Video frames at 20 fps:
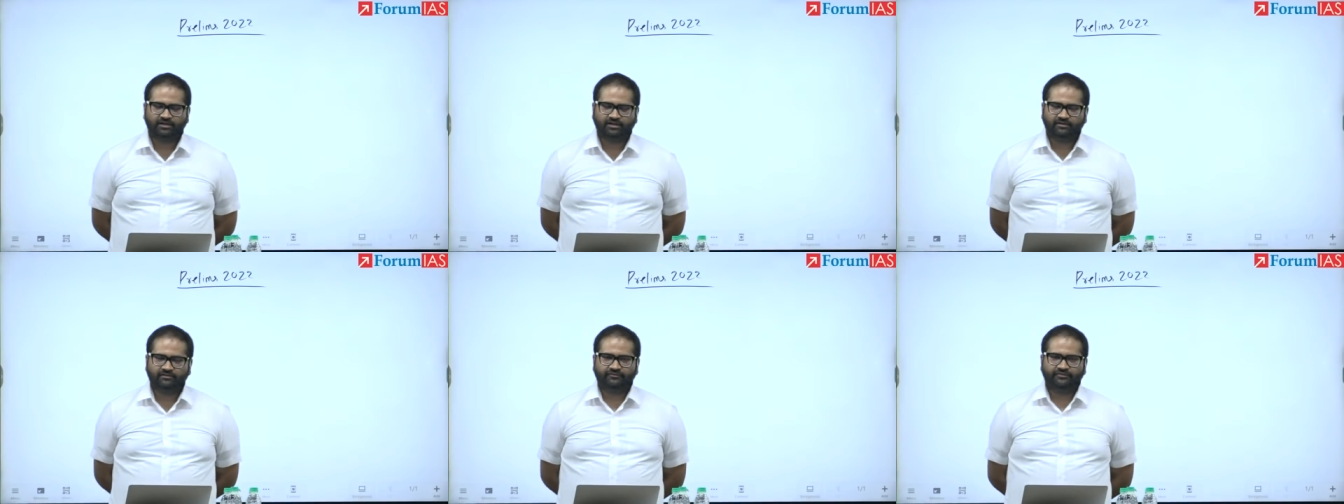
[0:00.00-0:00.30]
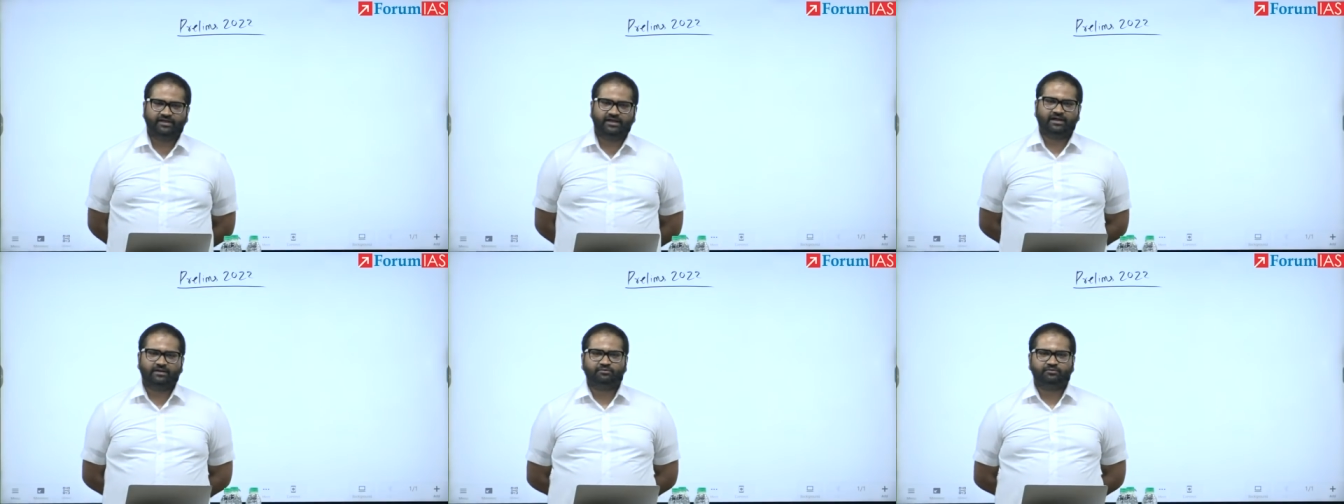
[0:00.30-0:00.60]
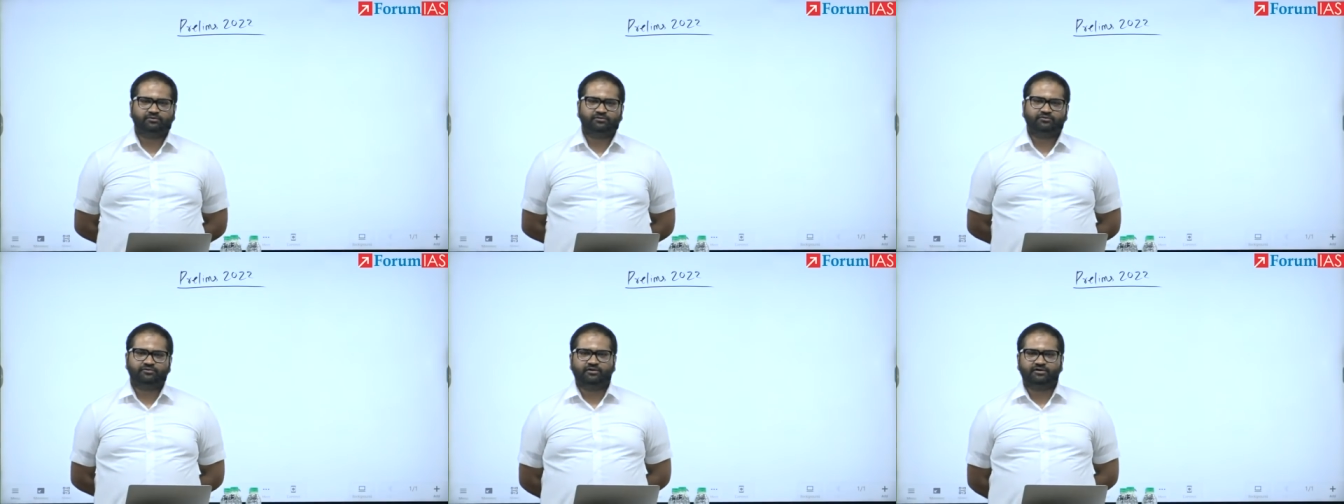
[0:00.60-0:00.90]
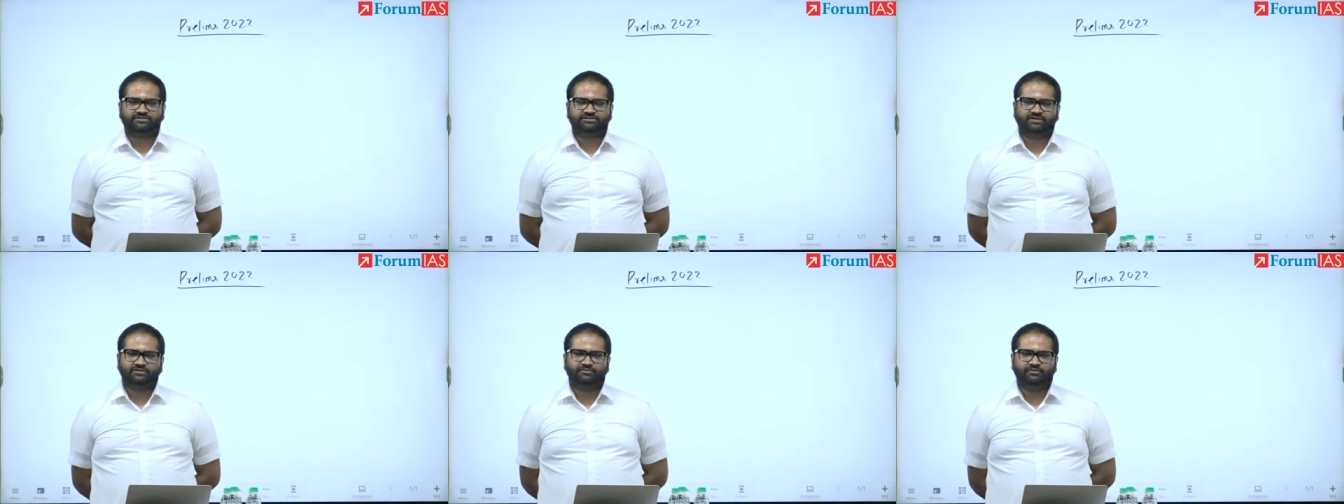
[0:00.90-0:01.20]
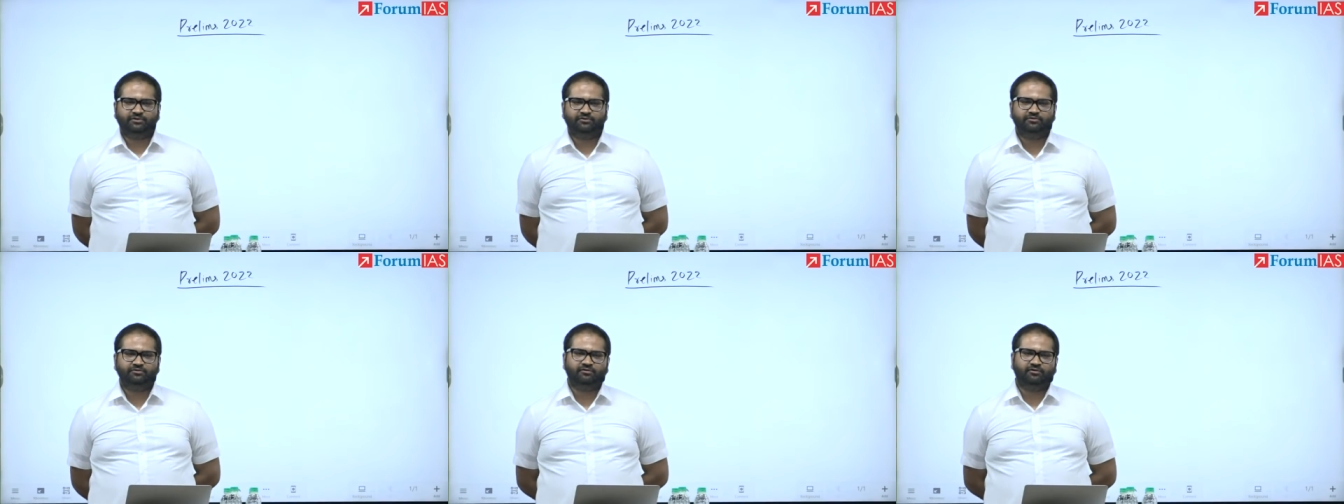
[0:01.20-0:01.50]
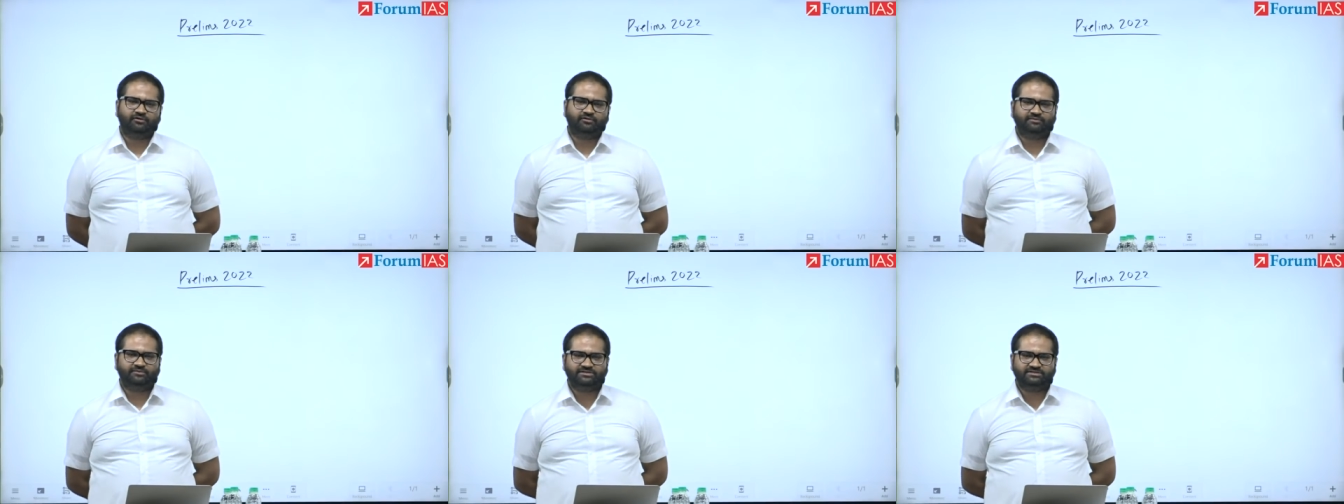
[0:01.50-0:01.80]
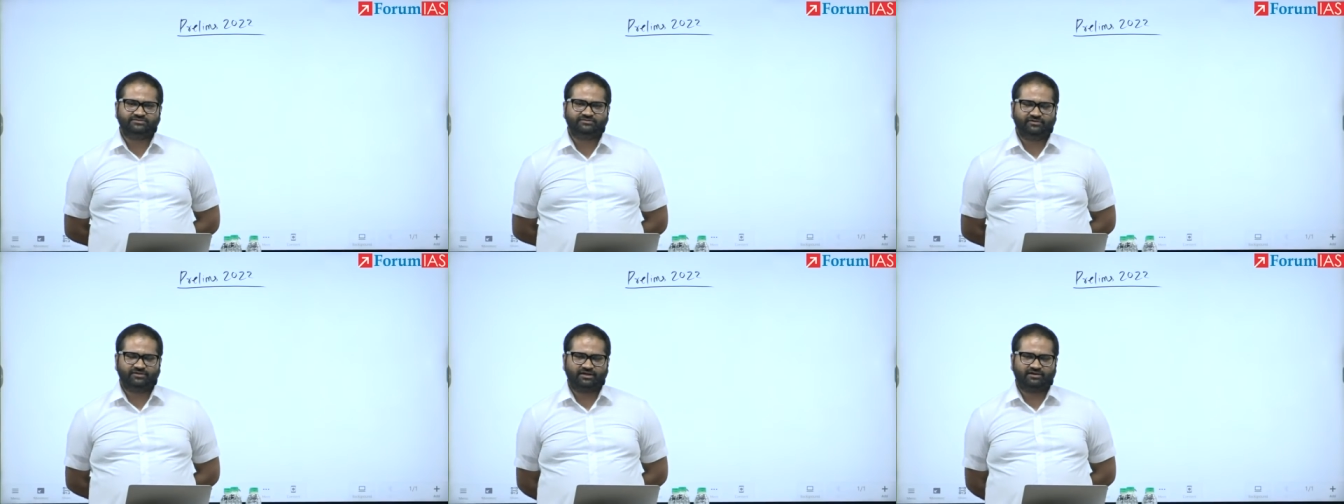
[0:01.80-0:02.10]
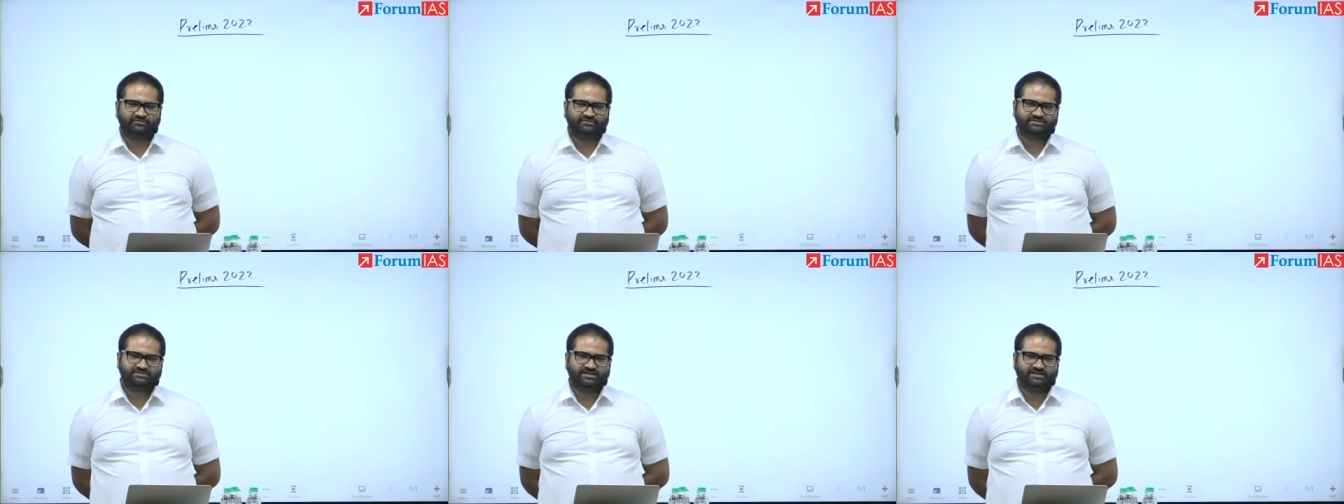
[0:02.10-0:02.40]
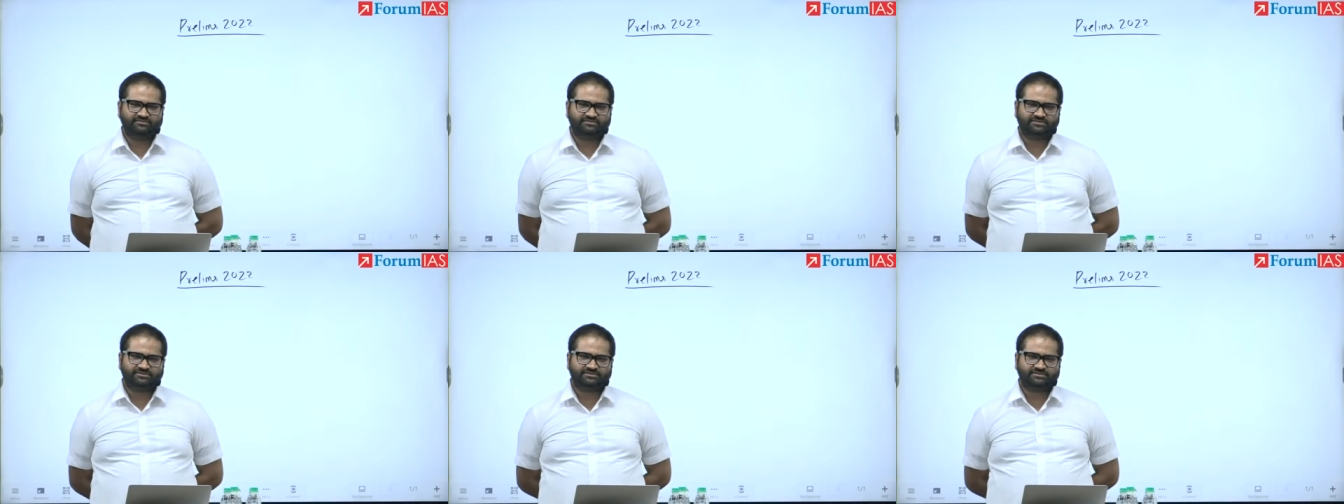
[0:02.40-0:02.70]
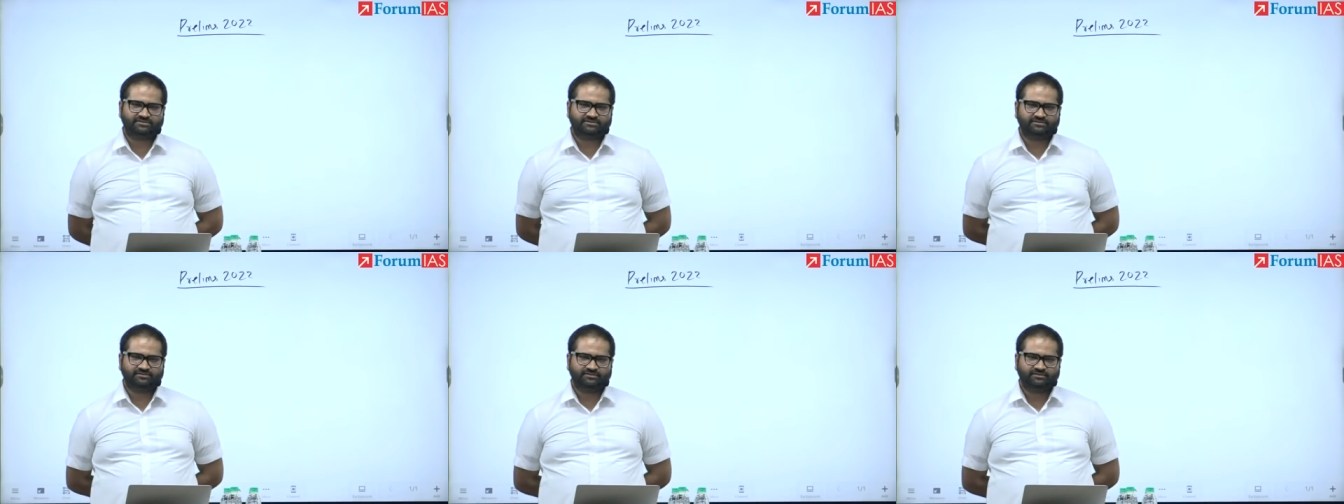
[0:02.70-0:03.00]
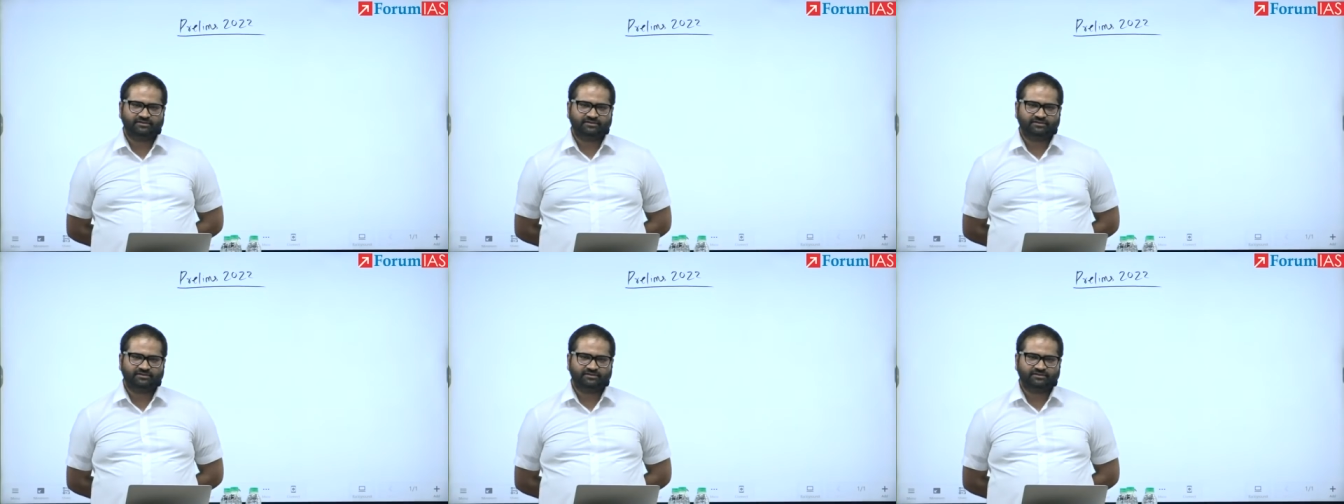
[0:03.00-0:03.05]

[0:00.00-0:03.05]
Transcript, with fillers: We have to draw some new normals for ourselves.